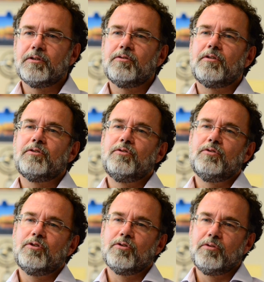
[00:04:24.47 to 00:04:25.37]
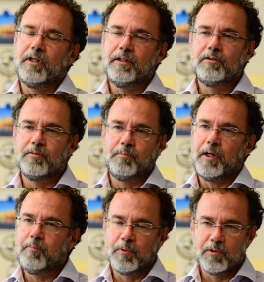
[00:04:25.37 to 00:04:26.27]
It's not to create
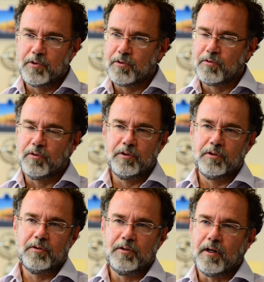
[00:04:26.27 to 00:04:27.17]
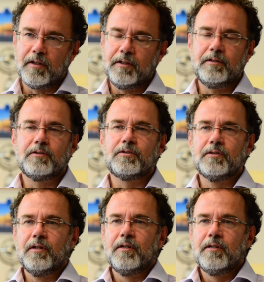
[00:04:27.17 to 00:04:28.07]
papers that are going to die.
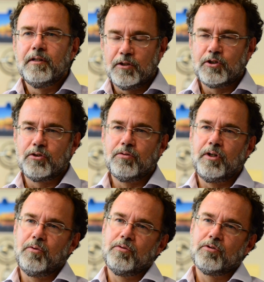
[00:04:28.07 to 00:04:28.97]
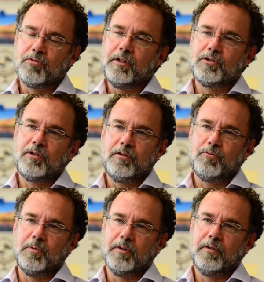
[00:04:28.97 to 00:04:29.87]
It's to create great
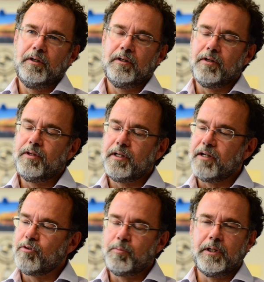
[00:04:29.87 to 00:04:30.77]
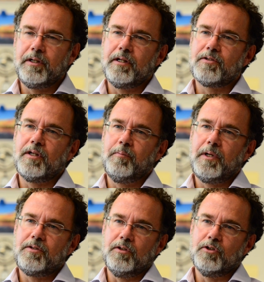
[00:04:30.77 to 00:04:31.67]
software. And I think everybody gets that
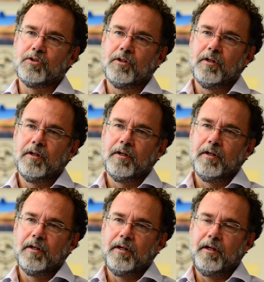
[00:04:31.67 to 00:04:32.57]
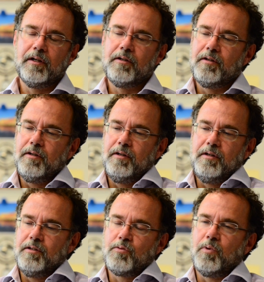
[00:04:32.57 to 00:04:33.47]
message. And
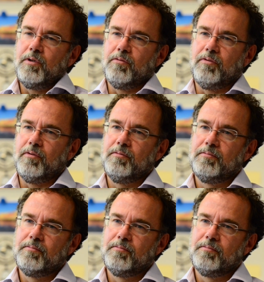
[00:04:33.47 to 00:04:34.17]
it's wonderful.